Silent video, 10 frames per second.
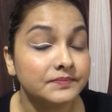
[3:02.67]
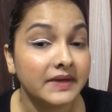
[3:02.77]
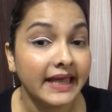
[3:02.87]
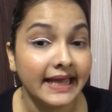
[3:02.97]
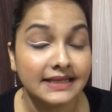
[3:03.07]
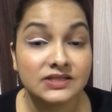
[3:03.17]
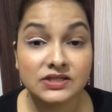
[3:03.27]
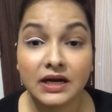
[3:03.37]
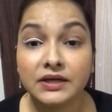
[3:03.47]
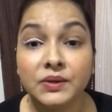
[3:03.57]
and
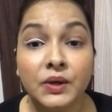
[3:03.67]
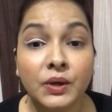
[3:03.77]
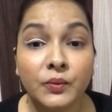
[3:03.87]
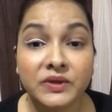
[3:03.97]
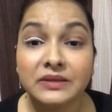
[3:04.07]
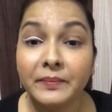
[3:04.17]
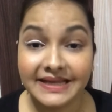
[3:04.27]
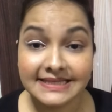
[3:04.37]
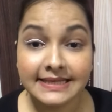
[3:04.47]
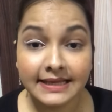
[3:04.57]
start with a
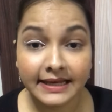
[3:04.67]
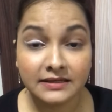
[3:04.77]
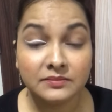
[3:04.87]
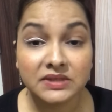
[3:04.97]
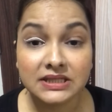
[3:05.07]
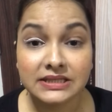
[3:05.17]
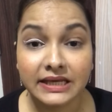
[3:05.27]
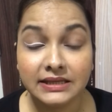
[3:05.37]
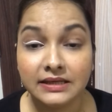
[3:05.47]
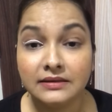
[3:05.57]
pencil liner, because
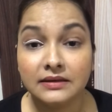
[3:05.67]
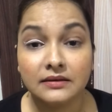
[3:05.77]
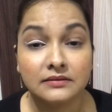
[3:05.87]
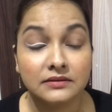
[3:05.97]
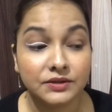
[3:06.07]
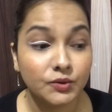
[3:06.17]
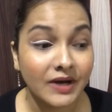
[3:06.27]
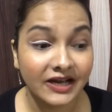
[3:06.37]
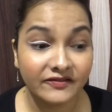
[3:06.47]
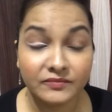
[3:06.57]
I think you
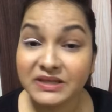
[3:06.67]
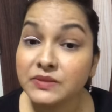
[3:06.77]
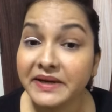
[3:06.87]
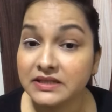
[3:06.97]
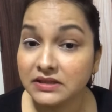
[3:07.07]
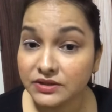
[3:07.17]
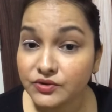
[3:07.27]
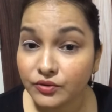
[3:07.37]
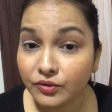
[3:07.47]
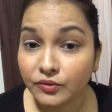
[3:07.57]
have much better
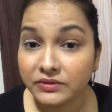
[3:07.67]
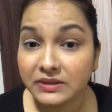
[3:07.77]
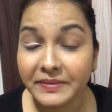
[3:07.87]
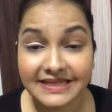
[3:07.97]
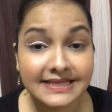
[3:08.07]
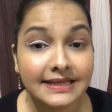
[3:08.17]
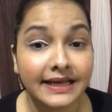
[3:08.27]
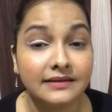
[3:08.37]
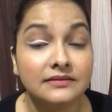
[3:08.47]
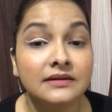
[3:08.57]
control over a pencil
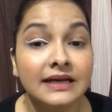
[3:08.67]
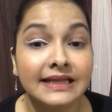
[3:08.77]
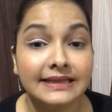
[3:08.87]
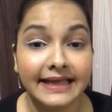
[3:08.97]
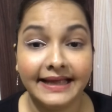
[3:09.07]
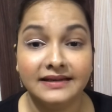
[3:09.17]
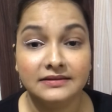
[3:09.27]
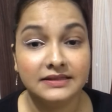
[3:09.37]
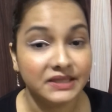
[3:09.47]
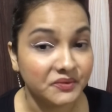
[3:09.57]
liner than
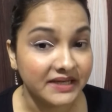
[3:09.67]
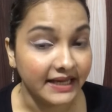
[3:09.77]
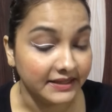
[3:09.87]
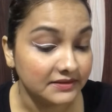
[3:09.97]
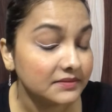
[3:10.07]
a liquid liner.